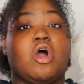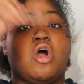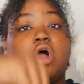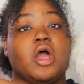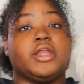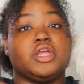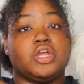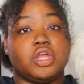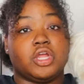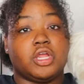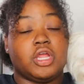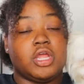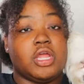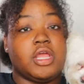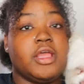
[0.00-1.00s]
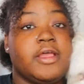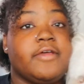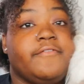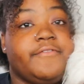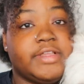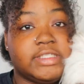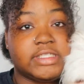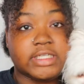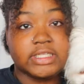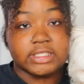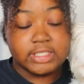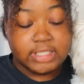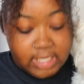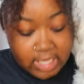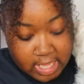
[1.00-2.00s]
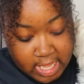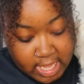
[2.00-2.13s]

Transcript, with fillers: on her physically.